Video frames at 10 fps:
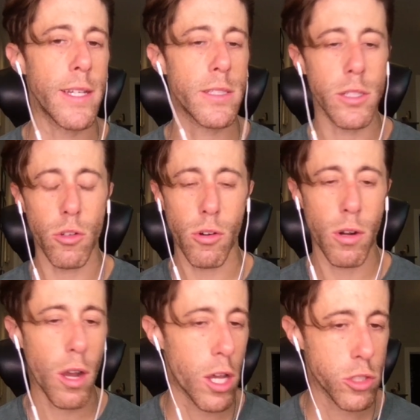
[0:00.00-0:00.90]
Sealer
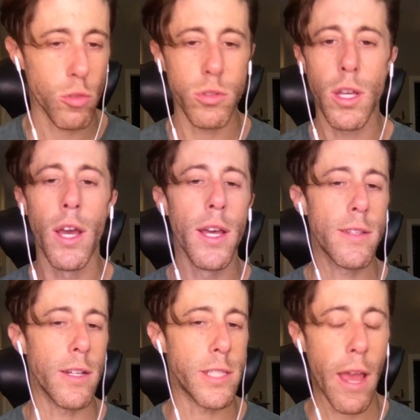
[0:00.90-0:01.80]
hustles,
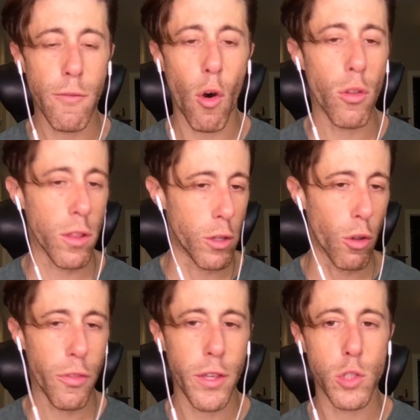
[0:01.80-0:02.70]
does all the little
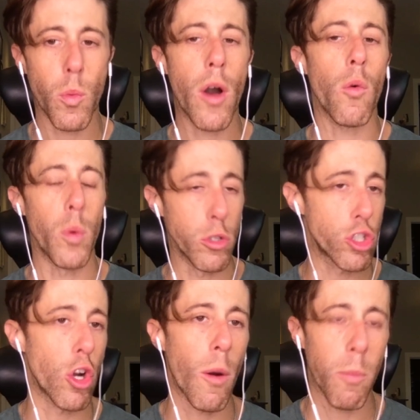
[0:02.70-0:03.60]
things well, will
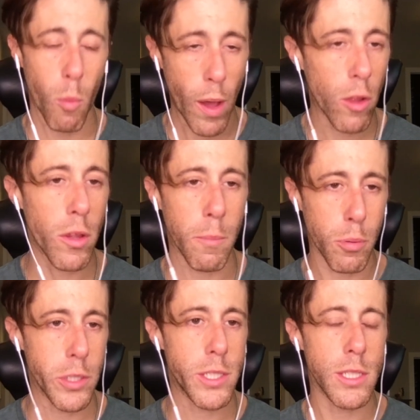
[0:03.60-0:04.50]
show up well in
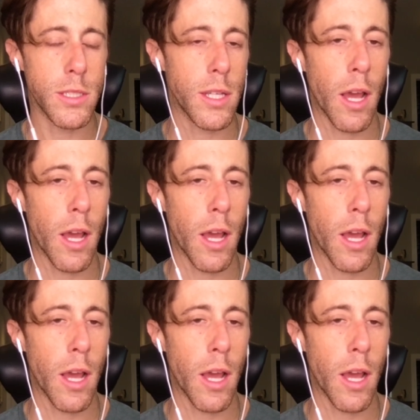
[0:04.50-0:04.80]
preseason.